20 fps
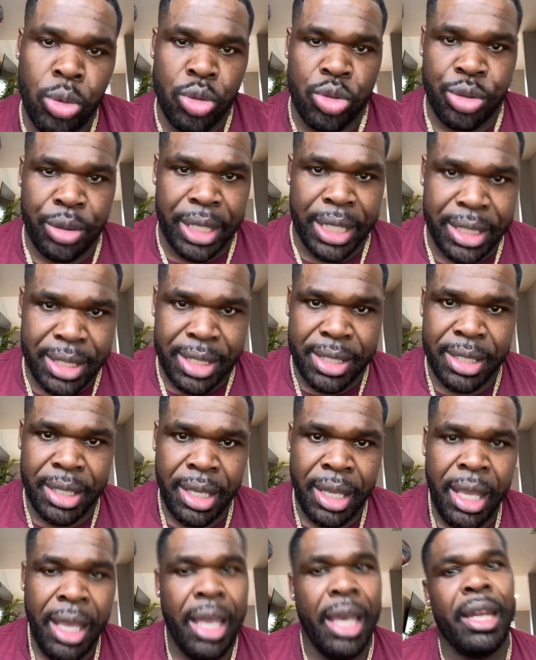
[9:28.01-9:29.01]
tricks.
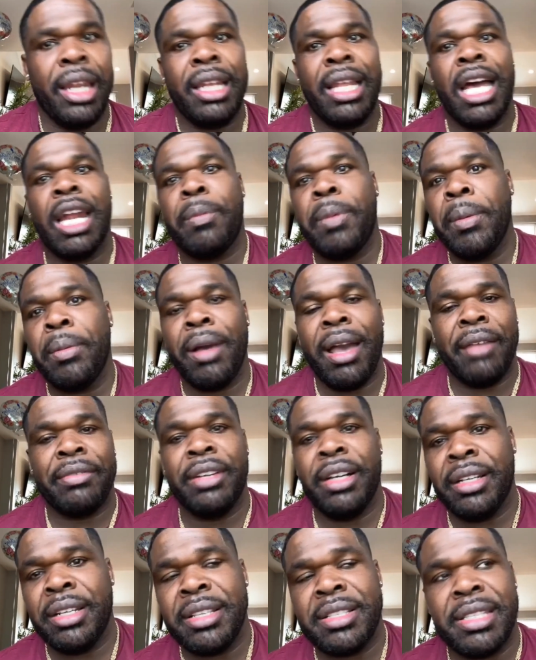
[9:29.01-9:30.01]
And a lot of people have to
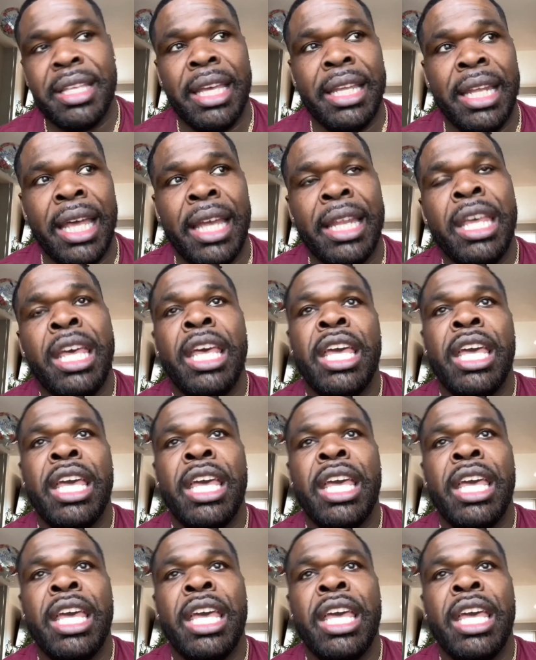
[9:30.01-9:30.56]
understand that.